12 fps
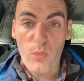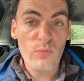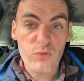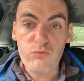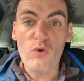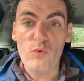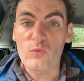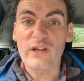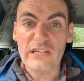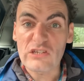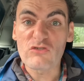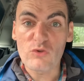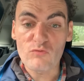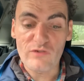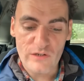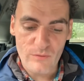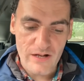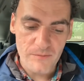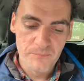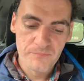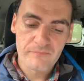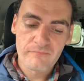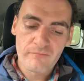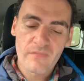through, like you're doing really well.
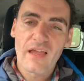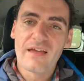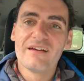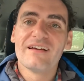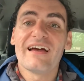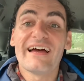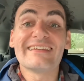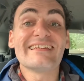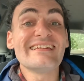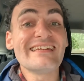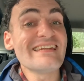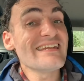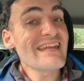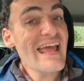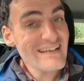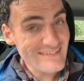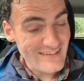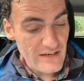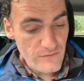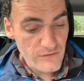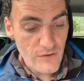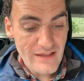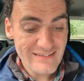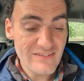The negative,
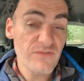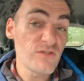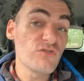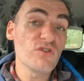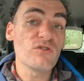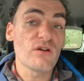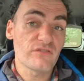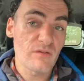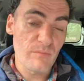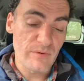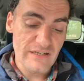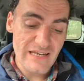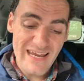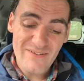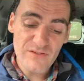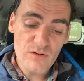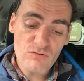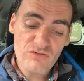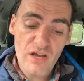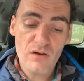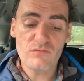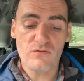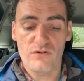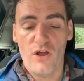so that's if you do know somebody. If you
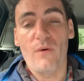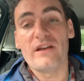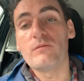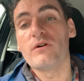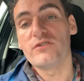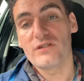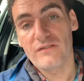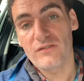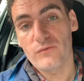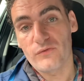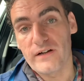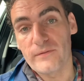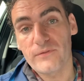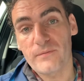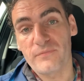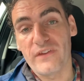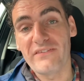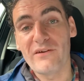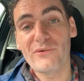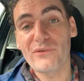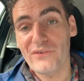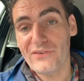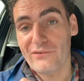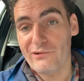don't know anyone who lives in France, then there is a
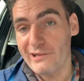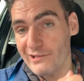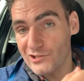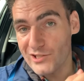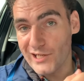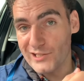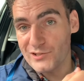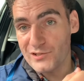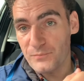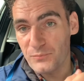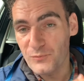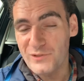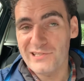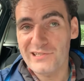slight change, which